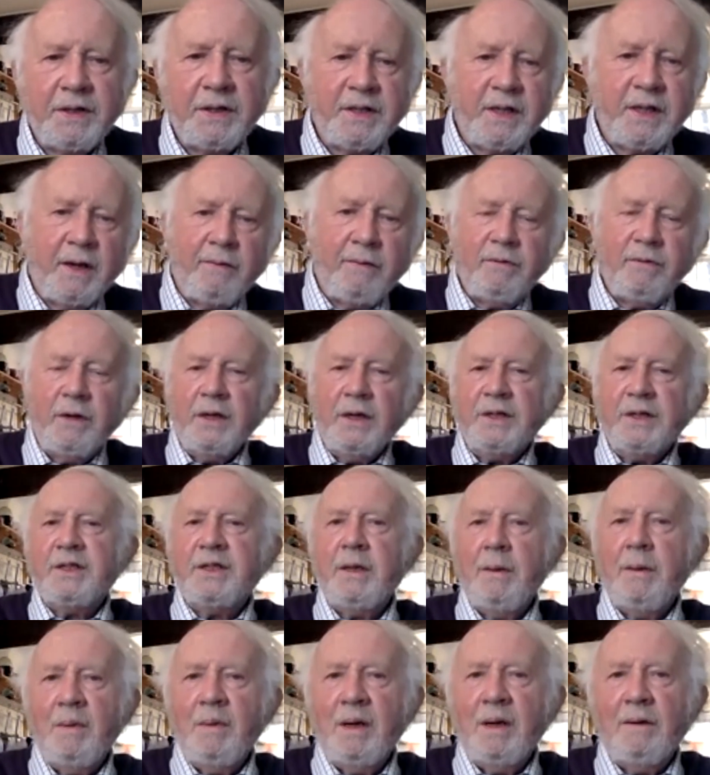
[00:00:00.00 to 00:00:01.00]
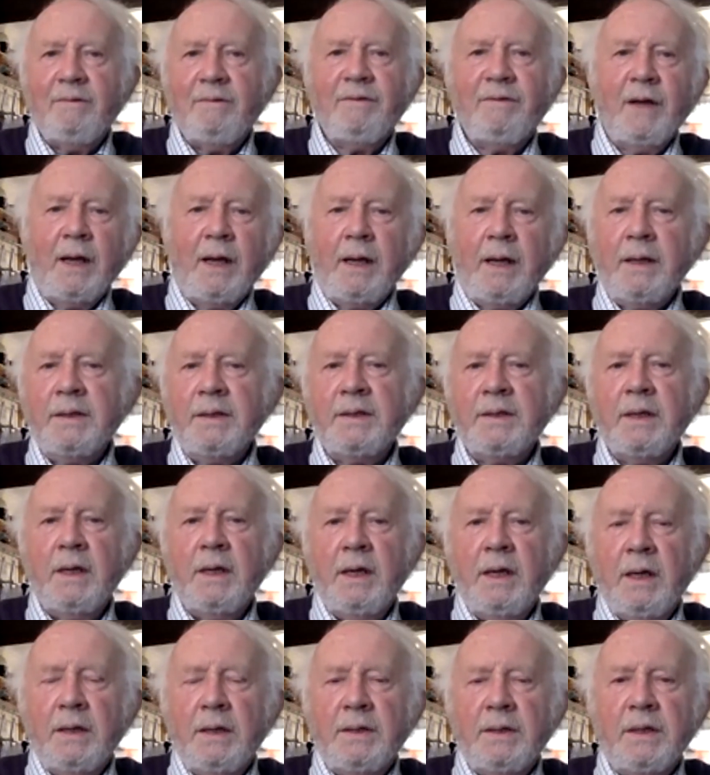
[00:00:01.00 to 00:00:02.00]
suffer a similar fate
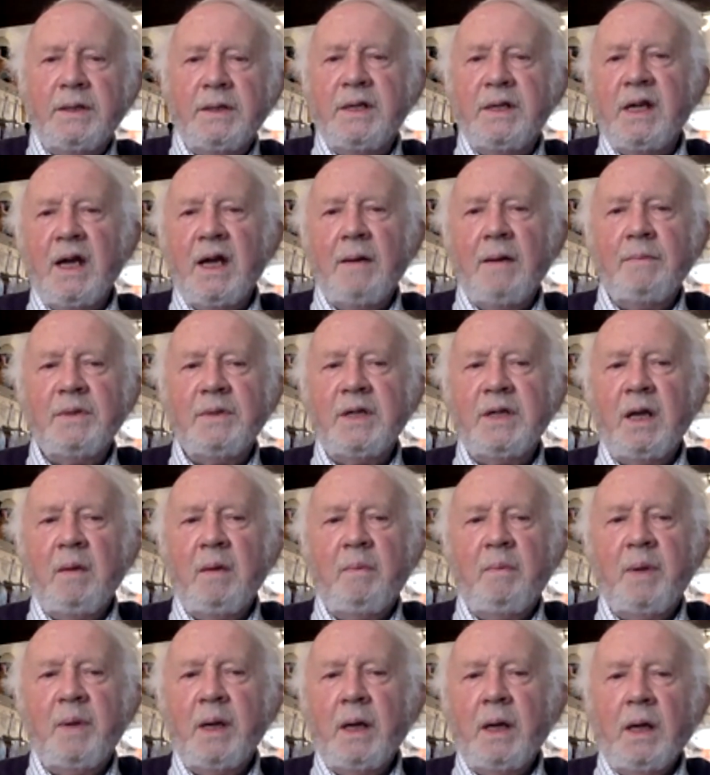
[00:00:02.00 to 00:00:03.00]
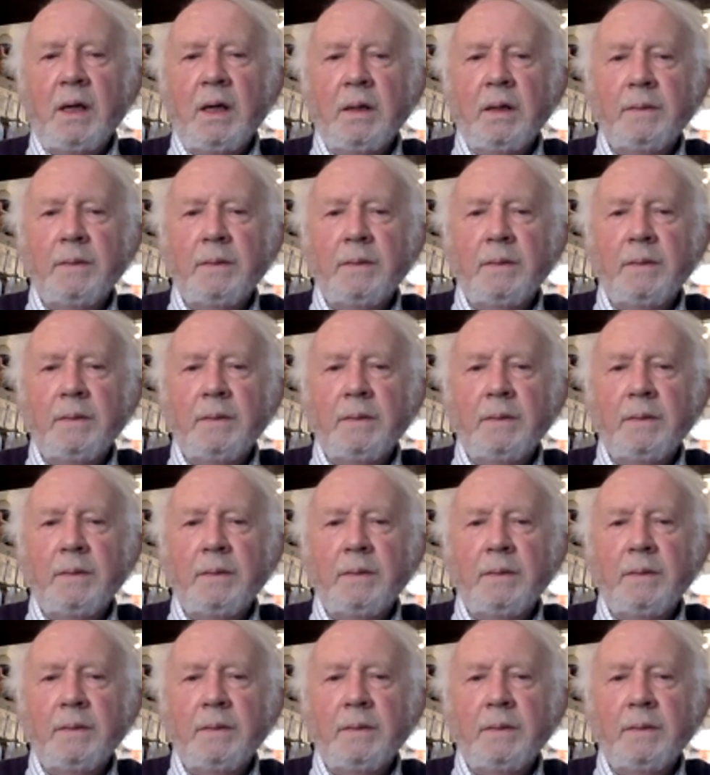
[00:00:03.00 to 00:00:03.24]
to DMTP.